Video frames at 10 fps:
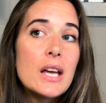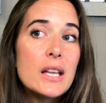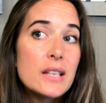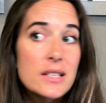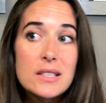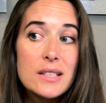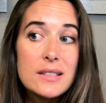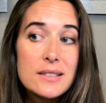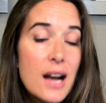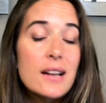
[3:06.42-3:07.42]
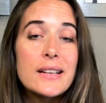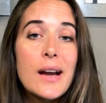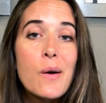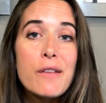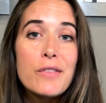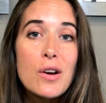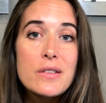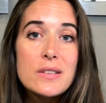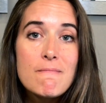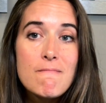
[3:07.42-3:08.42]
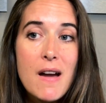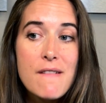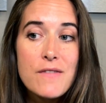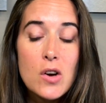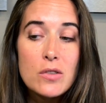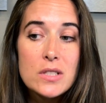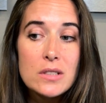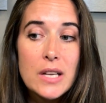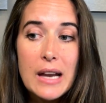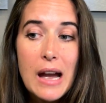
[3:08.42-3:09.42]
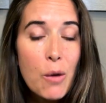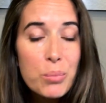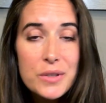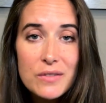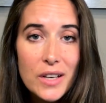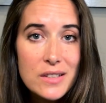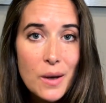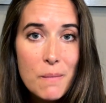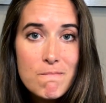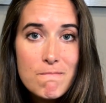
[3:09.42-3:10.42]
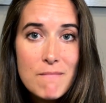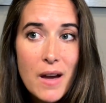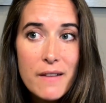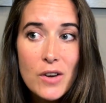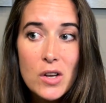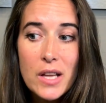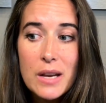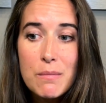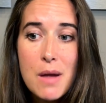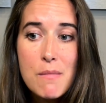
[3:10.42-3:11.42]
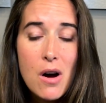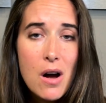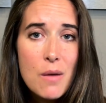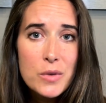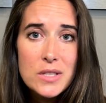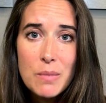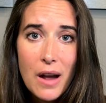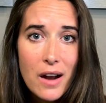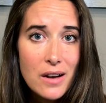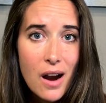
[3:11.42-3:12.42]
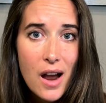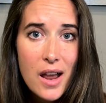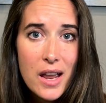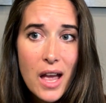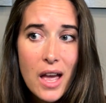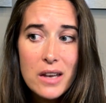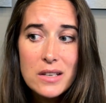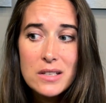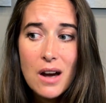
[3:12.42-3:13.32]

And that's exactly how I felt. I felt like a helpless victim. I felt like my mom was the bad guy, and